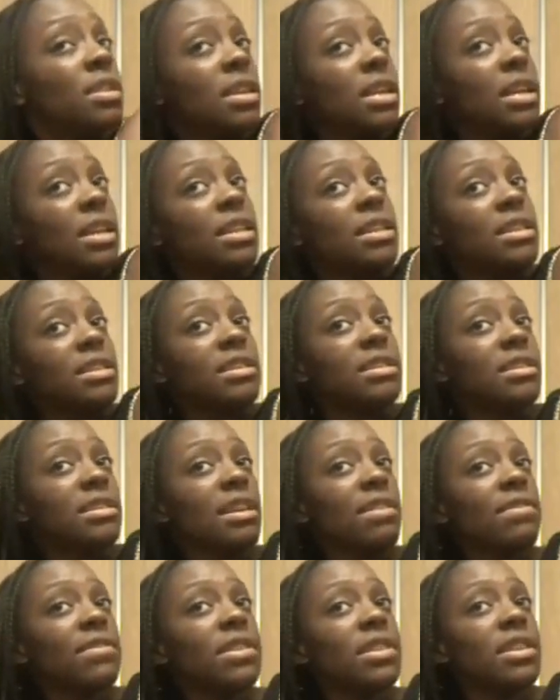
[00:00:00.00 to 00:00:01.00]
And this is
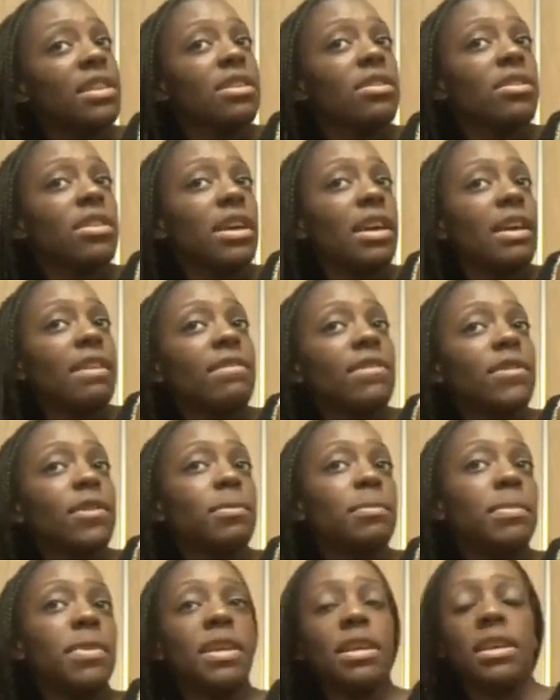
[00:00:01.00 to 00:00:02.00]
definitely going to have to
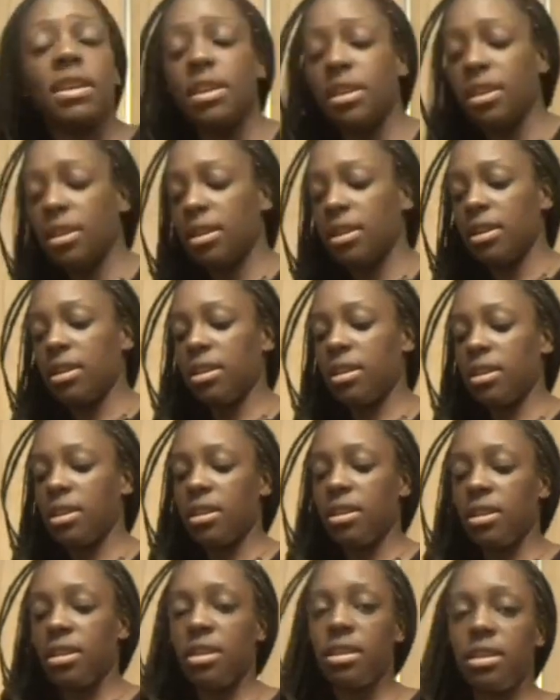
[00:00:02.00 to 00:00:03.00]
be
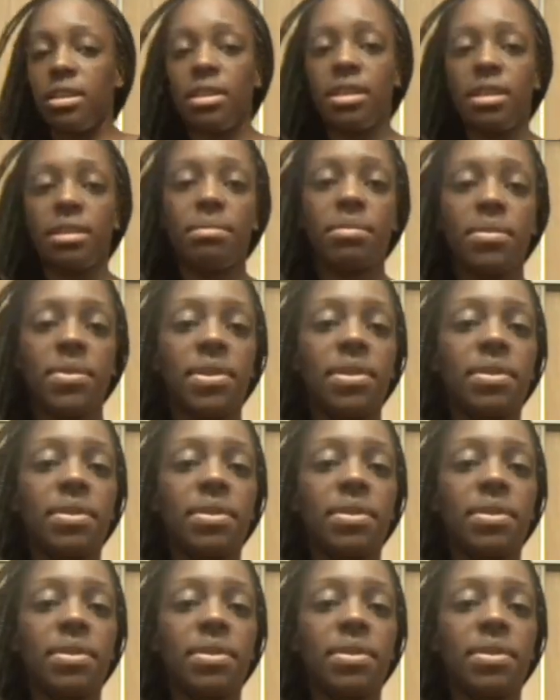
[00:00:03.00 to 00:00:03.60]
dipped.